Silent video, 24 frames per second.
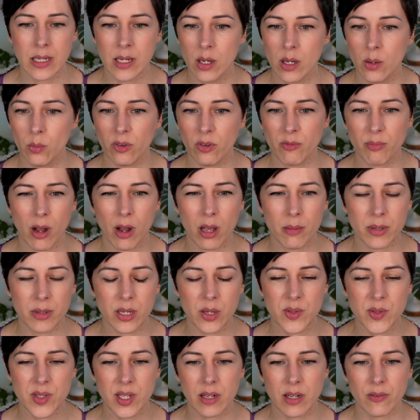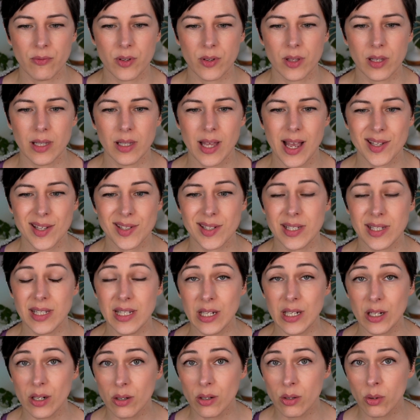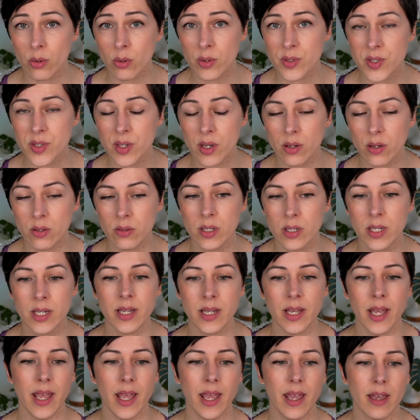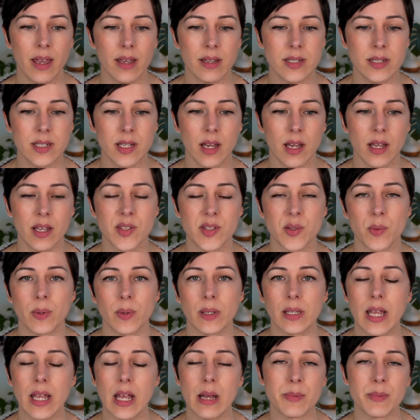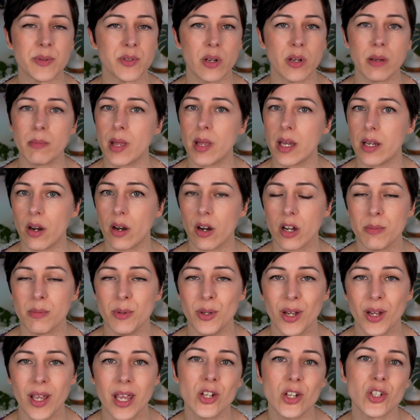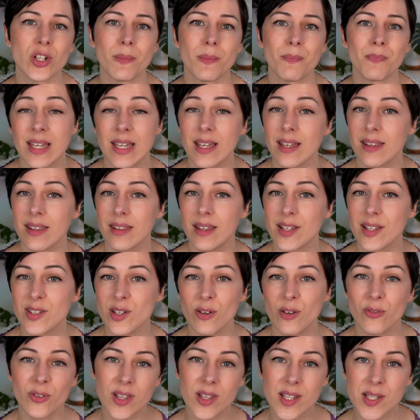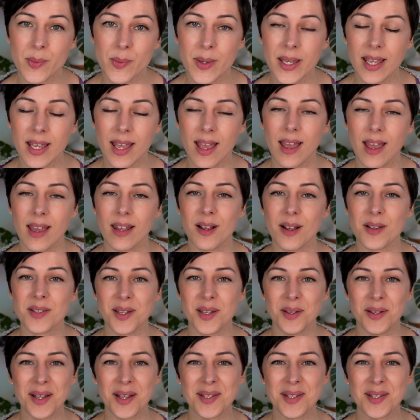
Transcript: We've probably been using it for the last year or so, and uh, it's really helped streamline our communication. That's all for this week, and I'll see you next